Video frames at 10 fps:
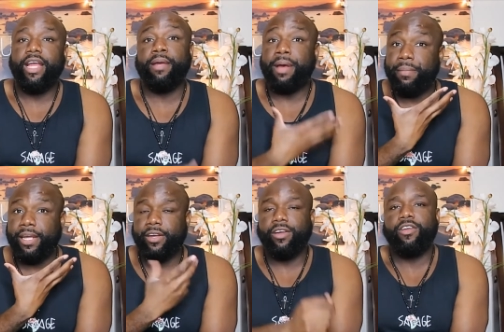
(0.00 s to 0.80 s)
and my
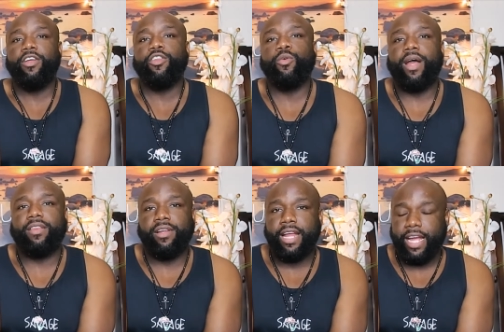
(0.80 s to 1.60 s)
beard
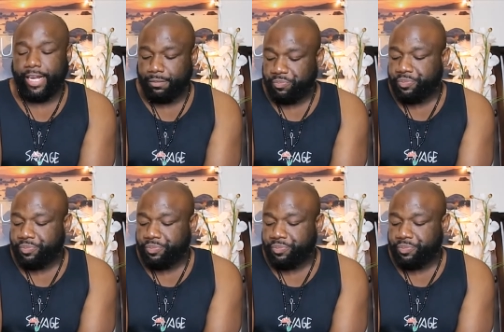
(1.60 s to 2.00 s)
throughout the night